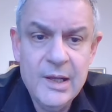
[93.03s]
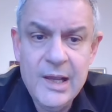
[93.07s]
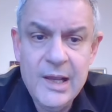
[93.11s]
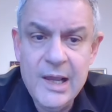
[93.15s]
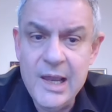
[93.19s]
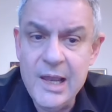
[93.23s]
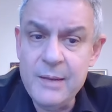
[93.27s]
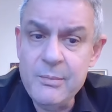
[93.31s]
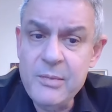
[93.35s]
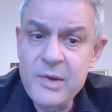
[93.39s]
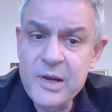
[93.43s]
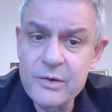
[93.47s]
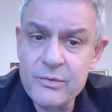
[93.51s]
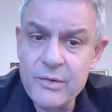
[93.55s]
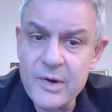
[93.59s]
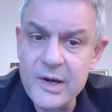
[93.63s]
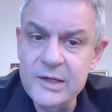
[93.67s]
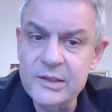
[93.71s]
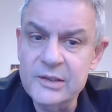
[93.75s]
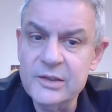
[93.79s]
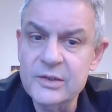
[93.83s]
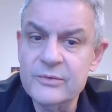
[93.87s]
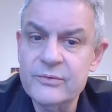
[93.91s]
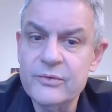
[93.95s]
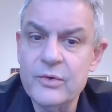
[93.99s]

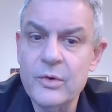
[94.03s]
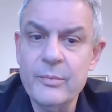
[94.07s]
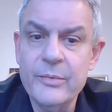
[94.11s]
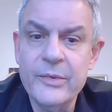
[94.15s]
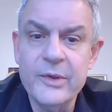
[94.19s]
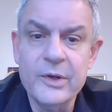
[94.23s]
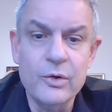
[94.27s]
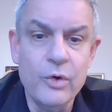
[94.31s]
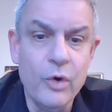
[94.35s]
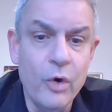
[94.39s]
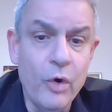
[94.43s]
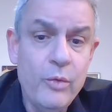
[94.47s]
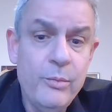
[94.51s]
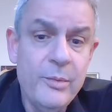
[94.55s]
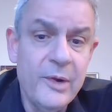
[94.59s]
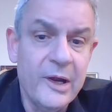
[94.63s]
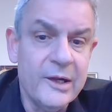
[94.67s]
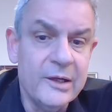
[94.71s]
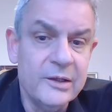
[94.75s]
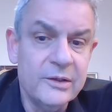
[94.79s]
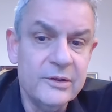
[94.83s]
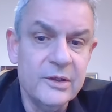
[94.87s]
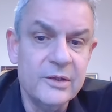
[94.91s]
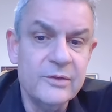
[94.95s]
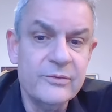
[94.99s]
emigrated from their
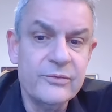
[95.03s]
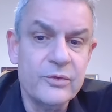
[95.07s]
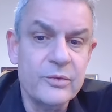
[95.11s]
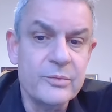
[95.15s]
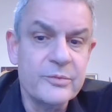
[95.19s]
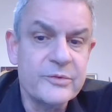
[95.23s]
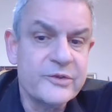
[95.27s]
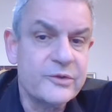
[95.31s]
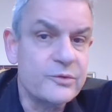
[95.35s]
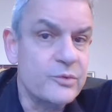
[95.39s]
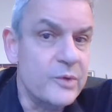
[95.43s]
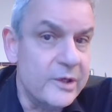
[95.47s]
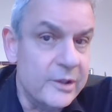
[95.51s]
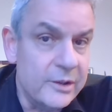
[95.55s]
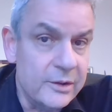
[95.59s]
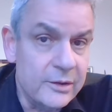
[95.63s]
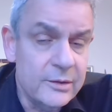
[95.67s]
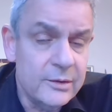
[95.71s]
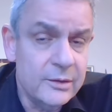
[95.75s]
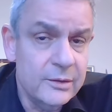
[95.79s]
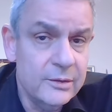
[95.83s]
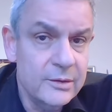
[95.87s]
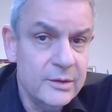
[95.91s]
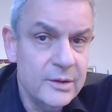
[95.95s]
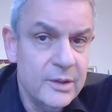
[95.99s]
homeland and from
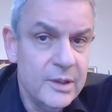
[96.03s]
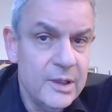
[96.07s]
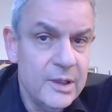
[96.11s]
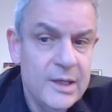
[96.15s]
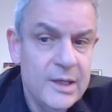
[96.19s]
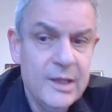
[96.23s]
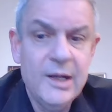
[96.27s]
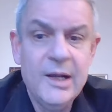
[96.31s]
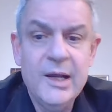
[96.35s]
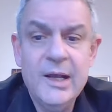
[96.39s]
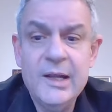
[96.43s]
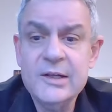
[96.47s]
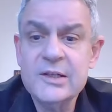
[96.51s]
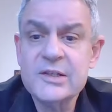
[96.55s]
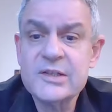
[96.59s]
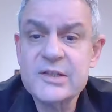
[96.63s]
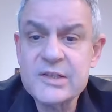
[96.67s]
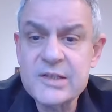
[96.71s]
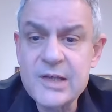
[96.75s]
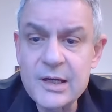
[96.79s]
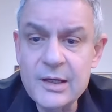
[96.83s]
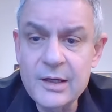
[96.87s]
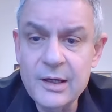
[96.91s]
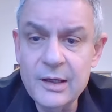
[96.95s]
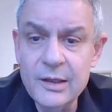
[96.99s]
Sweden and
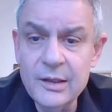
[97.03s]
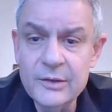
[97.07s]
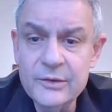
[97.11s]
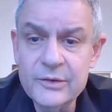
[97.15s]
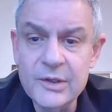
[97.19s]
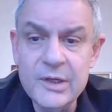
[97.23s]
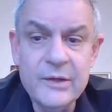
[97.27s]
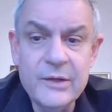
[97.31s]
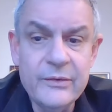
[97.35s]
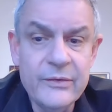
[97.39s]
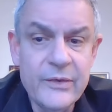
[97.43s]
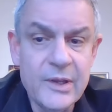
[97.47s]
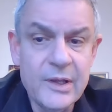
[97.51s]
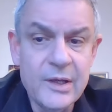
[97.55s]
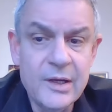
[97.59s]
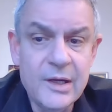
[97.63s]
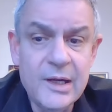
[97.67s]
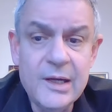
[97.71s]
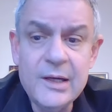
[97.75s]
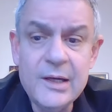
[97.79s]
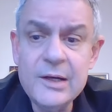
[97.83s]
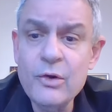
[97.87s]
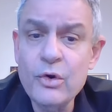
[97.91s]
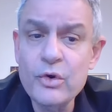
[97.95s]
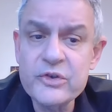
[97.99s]
settled in the
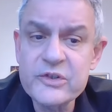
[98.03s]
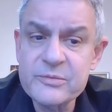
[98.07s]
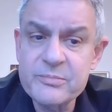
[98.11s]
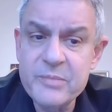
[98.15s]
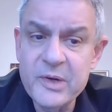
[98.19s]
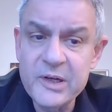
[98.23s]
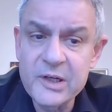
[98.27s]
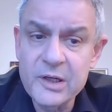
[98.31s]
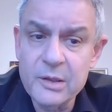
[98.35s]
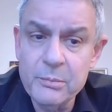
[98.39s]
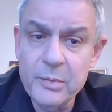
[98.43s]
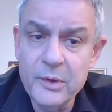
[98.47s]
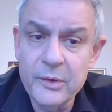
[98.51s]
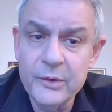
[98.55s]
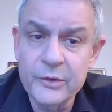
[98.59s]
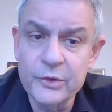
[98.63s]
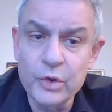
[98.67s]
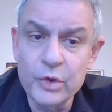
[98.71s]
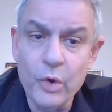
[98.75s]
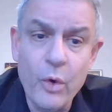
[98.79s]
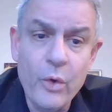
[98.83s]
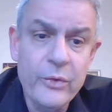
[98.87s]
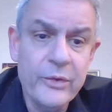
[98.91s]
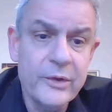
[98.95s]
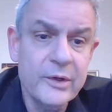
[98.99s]
inhospitable
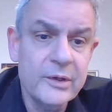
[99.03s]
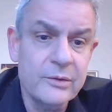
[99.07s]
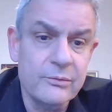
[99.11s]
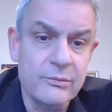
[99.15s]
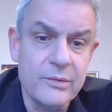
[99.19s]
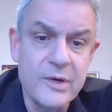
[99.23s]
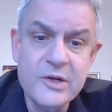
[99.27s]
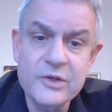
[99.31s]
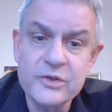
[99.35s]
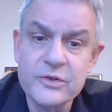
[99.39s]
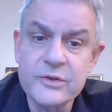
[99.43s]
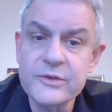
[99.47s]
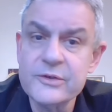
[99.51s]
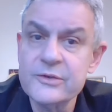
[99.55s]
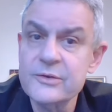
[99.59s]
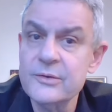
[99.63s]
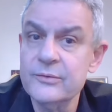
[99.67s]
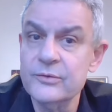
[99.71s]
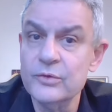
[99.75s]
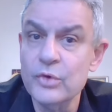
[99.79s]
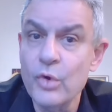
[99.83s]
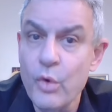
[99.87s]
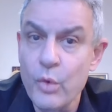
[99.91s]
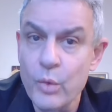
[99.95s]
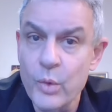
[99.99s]
northern reaches
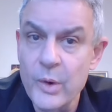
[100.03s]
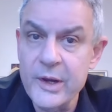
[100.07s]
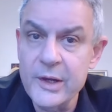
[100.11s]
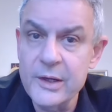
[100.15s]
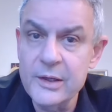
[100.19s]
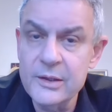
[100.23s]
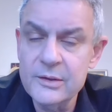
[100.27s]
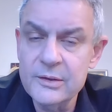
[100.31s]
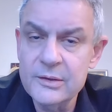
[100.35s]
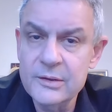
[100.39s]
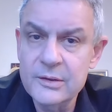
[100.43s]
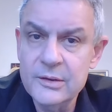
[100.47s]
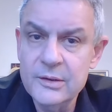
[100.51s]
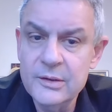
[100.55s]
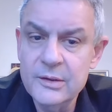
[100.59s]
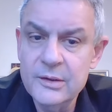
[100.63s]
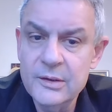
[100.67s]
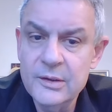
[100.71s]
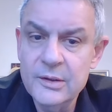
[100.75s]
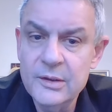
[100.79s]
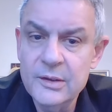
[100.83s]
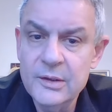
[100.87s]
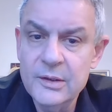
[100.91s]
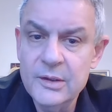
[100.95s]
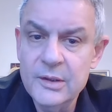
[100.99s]
of Norway.
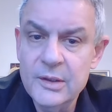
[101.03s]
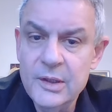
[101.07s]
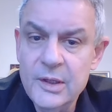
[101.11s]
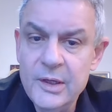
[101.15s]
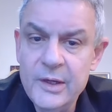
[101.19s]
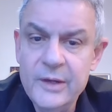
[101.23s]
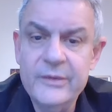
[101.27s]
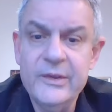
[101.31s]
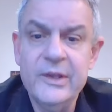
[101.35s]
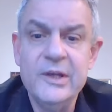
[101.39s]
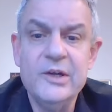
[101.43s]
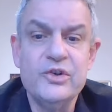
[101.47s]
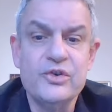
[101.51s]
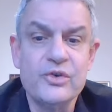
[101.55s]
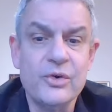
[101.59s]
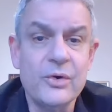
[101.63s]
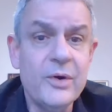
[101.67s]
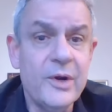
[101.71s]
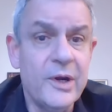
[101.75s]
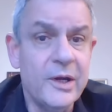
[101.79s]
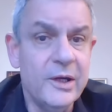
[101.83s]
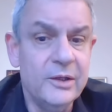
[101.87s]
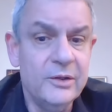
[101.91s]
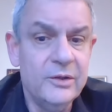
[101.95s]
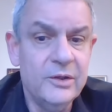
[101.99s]
They
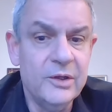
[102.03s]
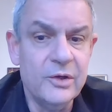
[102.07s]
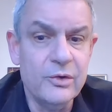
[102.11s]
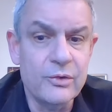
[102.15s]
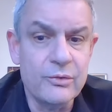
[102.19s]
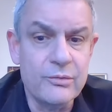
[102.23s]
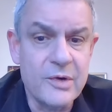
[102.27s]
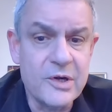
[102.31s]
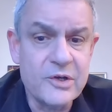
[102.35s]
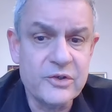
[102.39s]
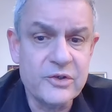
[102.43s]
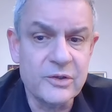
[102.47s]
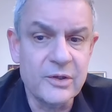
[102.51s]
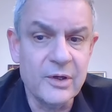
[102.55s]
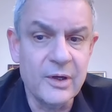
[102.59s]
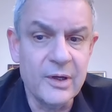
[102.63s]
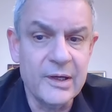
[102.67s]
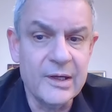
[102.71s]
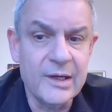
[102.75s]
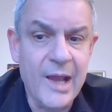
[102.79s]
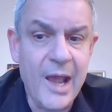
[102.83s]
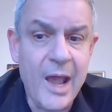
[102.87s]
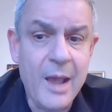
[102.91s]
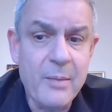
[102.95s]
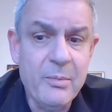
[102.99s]
joined the original
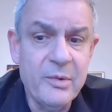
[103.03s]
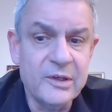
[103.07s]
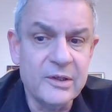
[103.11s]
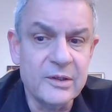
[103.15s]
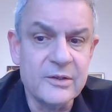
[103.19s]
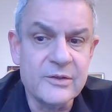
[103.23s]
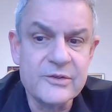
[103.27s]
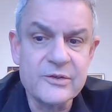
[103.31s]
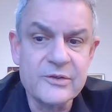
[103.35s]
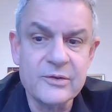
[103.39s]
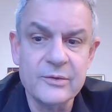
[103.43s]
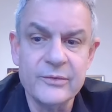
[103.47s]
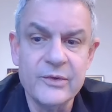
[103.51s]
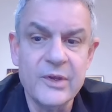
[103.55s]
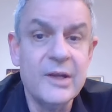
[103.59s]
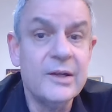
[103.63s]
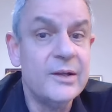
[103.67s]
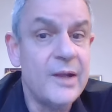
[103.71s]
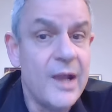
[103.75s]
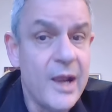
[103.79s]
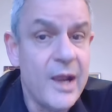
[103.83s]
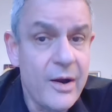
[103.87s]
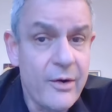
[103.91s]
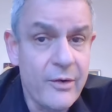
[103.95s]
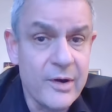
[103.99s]
inhabitants of
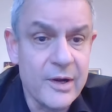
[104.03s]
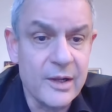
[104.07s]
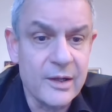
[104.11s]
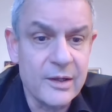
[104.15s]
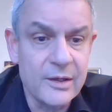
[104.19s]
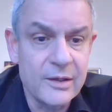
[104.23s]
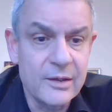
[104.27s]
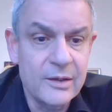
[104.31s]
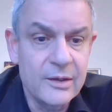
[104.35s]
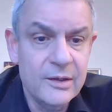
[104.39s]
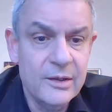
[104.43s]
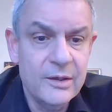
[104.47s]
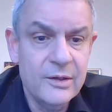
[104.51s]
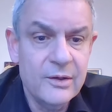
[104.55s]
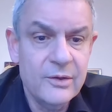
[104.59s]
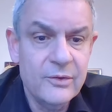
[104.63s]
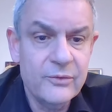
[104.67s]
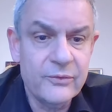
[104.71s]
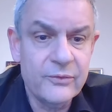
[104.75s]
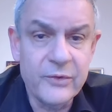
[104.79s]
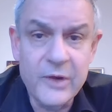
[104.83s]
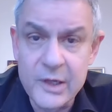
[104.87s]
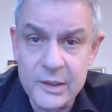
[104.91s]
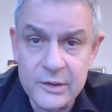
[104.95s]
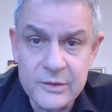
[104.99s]
that area,
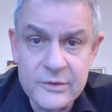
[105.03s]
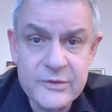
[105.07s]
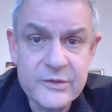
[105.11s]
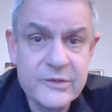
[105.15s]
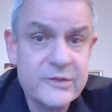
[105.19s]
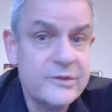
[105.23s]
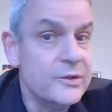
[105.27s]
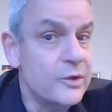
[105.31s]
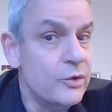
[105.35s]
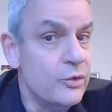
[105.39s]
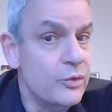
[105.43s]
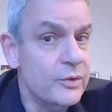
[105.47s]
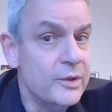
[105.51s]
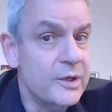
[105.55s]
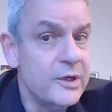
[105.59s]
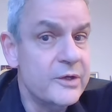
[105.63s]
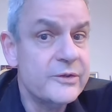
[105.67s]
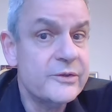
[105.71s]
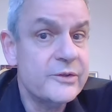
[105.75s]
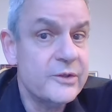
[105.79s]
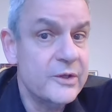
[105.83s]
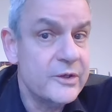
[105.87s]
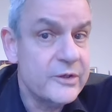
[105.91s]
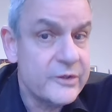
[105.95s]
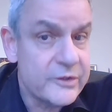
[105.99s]
Finns known
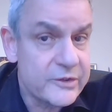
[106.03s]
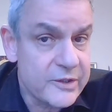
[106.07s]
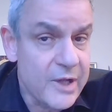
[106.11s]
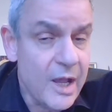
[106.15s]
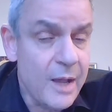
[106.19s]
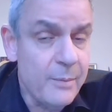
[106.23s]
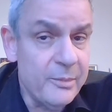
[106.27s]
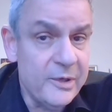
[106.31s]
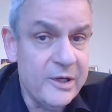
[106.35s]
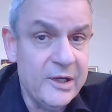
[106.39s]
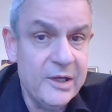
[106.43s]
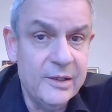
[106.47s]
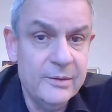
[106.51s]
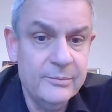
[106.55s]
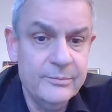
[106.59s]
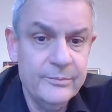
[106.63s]
as Sami.